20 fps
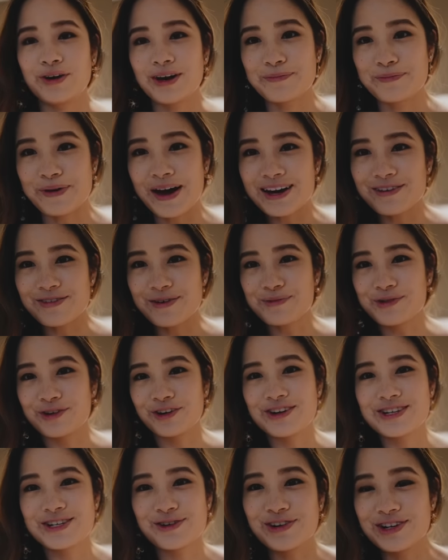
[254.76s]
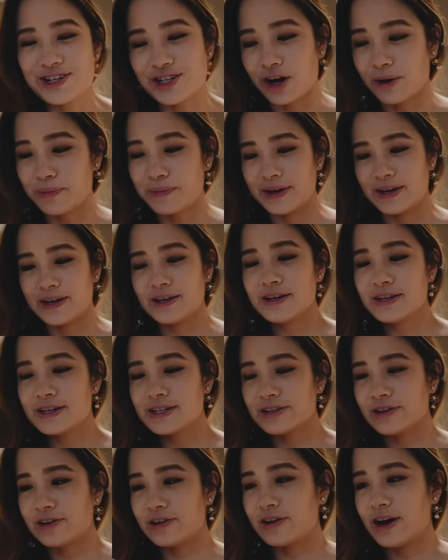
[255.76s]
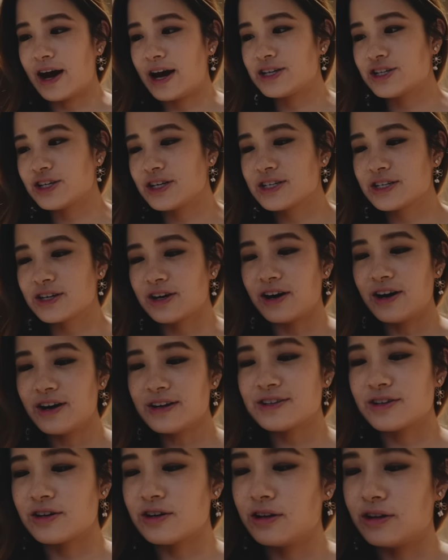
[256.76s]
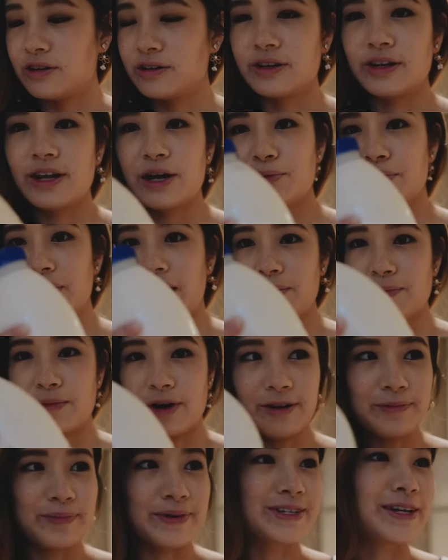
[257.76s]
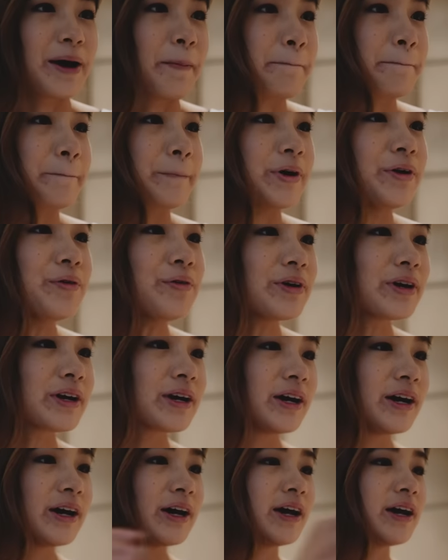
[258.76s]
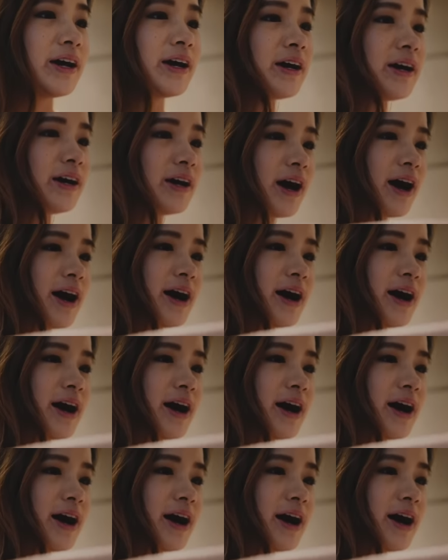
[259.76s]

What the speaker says: We are back from grocery shopping, so I just got, the label came off, but some milk.